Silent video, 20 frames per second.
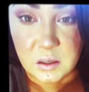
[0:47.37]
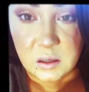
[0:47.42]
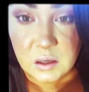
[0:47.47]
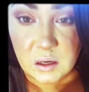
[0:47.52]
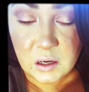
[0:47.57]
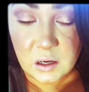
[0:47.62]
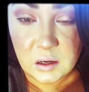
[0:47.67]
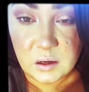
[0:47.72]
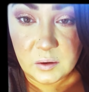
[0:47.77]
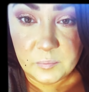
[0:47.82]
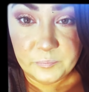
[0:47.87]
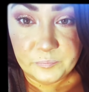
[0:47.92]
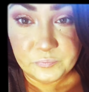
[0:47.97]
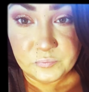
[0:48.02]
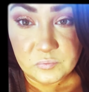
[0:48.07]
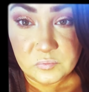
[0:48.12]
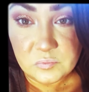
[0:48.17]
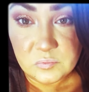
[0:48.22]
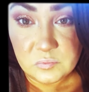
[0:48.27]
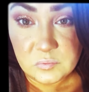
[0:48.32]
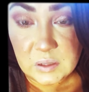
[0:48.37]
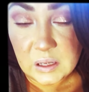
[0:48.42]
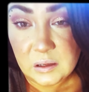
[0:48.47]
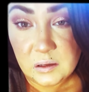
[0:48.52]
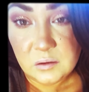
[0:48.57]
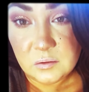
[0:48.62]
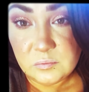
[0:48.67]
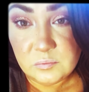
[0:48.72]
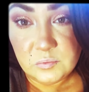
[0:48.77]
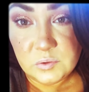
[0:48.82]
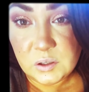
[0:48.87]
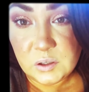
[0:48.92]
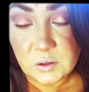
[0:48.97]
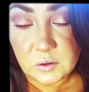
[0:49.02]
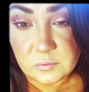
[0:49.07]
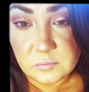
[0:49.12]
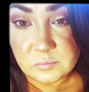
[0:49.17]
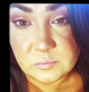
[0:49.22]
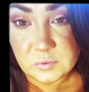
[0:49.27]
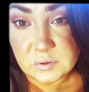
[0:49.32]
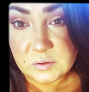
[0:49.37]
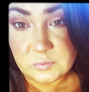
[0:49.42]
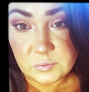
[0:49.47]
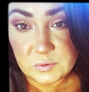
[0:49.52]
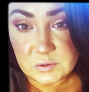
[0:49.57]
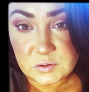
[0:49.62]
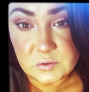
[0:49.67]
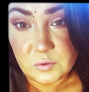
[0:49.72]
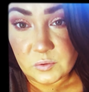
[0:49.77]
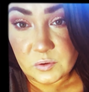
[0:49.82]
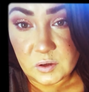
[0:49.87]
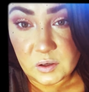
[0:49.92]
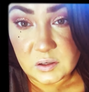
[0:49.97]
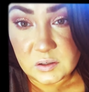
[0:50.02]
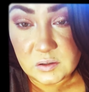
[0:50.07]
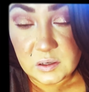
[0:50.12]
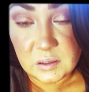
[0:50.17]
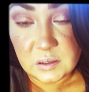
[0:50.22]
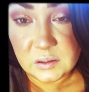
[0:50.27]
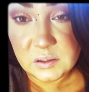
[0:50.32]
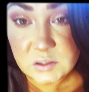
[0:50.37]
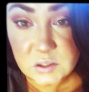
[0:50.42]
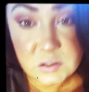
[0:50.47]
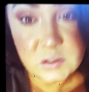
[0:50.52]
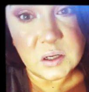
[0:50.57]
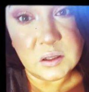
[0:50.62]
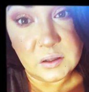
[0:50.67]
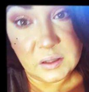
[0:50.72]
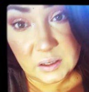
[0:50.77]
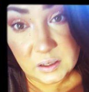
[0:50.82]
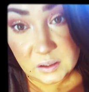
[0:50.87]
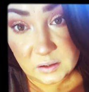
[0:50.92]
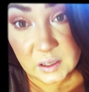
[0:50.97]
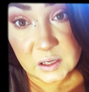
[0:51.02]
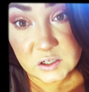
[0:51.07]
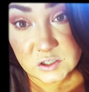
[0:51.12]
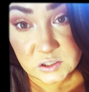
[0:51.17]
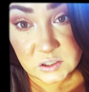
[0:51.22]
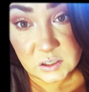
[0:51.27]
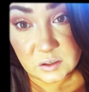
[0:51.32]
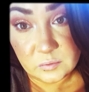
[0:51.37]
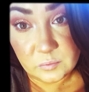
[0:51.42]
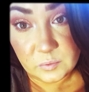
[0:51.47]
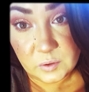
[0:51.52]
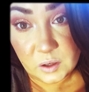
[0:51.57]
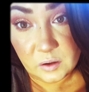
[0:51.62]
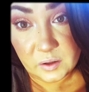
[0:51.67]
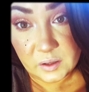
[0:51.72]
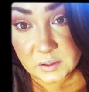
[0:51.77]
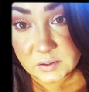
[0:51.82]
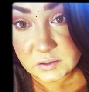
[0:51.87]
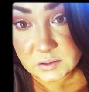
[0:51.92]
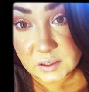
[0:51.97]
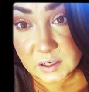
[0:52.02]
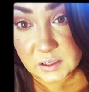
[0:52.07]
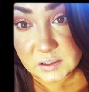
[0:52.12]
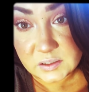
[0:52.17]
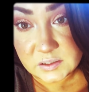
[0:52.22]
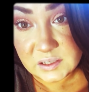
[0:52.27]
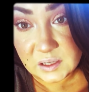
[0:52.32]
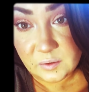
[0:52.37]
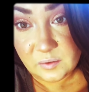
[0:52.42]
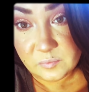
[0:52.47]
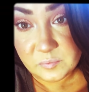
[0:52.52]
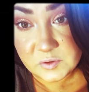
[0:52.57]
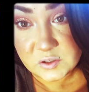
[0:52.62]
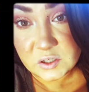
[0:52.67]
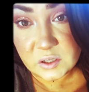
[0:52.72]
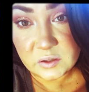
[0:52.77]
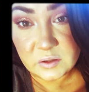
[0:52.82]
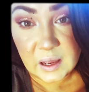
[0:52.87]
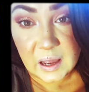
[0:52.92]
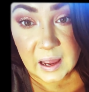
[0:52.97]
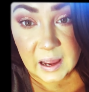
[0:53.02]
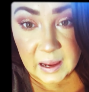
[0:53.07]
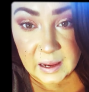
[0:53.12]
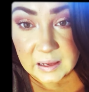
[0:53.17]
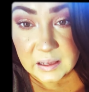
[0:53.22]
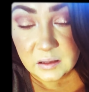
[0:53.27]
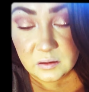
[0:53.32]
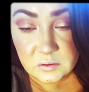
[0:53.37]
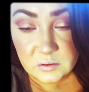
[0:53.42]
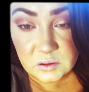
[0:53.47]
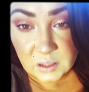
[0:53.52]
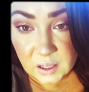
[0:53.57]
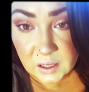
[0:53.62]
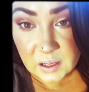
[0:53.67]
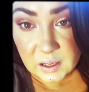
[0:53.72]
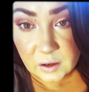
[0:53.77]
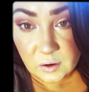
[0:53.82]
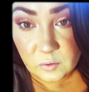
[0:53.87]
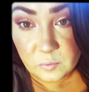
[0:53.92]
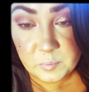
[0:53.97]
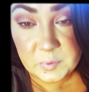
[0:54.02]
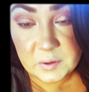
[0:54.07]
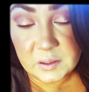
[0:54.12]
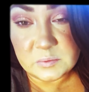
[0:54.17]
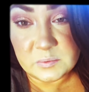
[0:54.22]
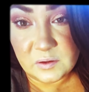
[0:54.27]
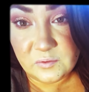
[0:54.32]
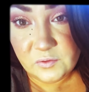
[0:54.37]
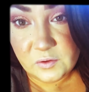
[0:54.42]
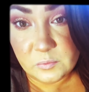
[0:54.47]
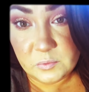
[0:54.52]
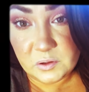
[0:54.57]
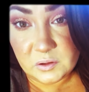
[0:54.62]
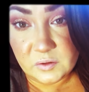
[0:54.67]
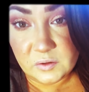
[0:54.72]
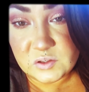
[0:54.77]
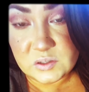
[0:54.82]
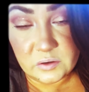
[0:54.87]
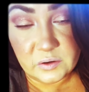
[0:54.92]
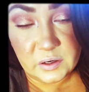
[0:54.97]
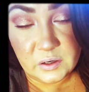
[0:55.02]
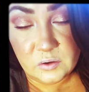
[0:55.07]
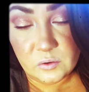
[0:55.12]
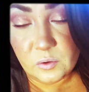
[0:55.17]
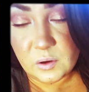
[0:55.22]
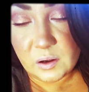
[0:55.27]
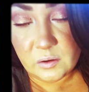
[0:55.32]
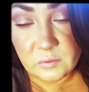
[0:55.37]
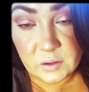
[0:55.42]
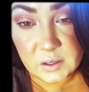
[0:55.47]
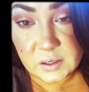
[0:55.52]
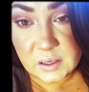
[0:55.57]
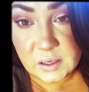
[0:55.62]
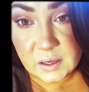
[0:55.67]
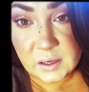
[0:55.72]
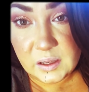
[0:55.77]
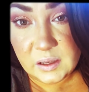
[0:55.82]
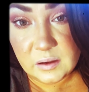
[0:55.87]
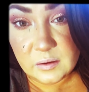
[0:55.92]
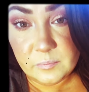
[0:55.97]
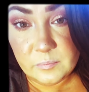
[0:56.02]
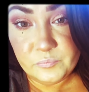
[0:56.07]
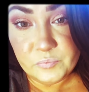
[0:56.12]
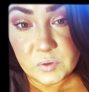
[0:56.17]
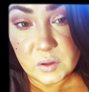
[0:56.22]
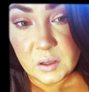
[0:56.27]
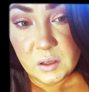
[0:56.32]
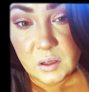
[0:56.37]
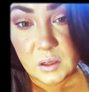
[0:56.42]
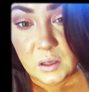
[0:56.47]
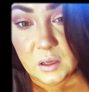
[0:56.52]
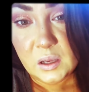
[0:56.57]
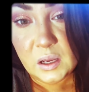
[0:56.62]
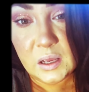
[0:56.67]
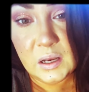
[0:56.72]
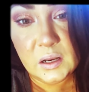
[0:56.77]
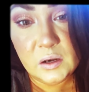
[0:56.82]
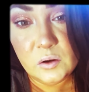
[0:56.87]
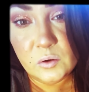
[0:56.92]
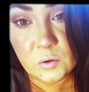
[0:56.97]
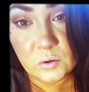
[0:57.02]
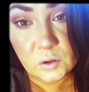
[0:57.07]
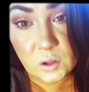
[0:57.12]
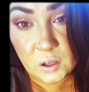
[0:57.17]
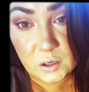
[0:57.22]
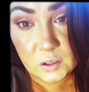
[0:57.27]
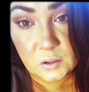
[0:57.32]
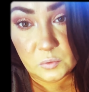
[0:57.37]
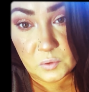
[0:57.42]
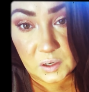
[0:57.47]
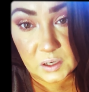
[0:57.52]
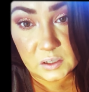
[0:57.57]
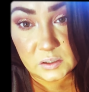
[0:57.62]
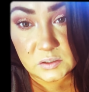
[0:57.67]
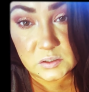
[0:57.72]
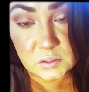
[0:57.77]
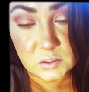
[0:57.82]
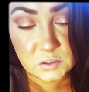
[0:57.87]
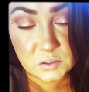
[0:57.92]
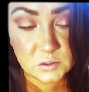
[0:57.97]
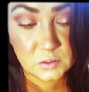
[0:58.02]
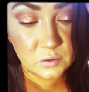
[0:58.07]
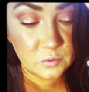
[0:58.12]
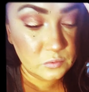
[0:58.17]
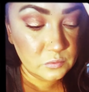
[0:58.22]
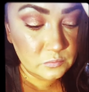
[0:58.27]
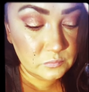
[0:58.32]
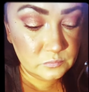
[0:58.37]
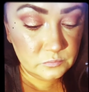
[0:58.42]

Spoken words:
You know, what's going on. At least it's not like last year, and we all had to kind of stay away from each other. I luck out because my family lives here. I know how lucky I am, and I know a lot of you aren't. So